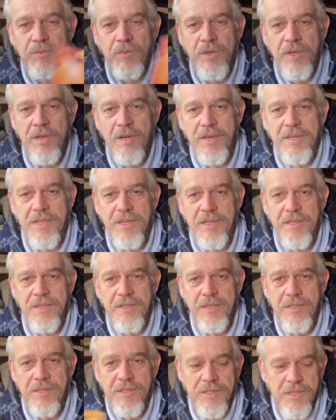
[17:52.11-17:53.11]
We like
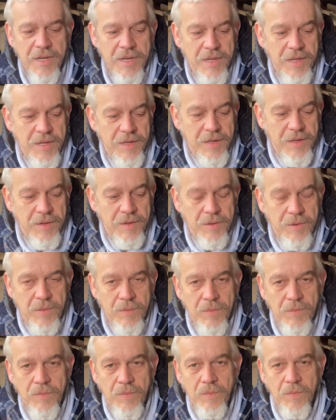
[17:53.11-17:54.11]
onions,
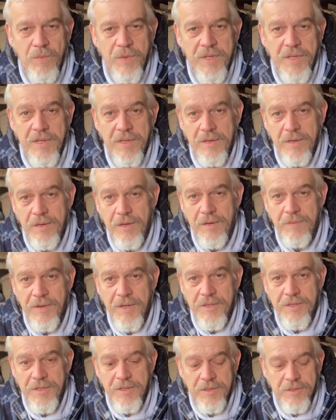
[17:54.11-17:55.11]
we eat a lot of
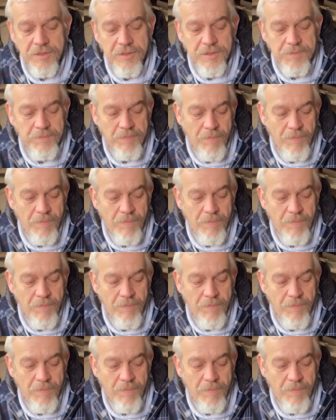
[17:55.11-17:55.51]
onions,